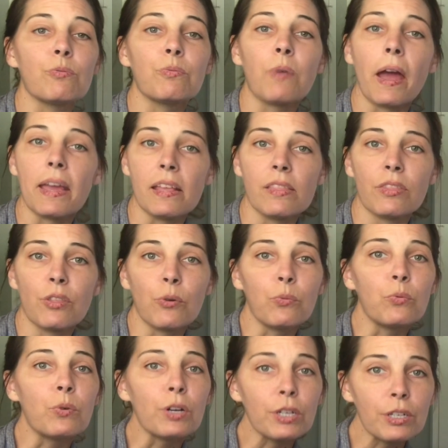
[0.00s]
write the
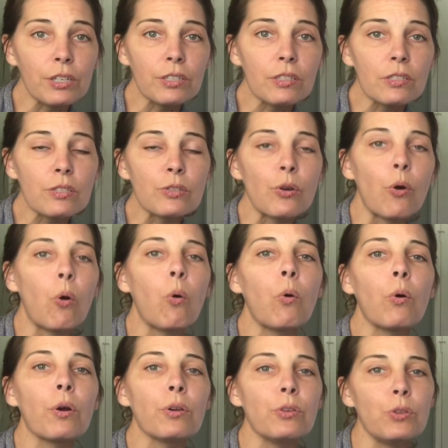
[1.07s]
words
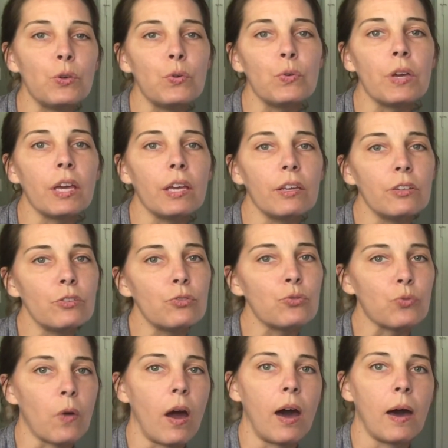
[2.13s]
or you can
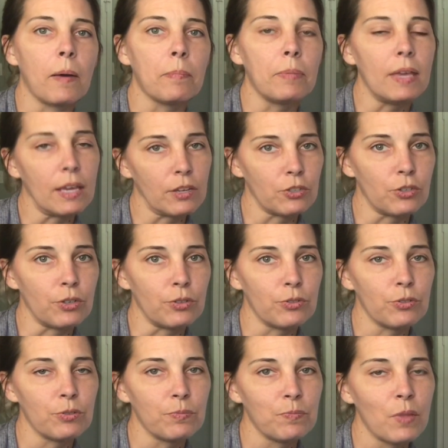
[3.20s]
draw pictures.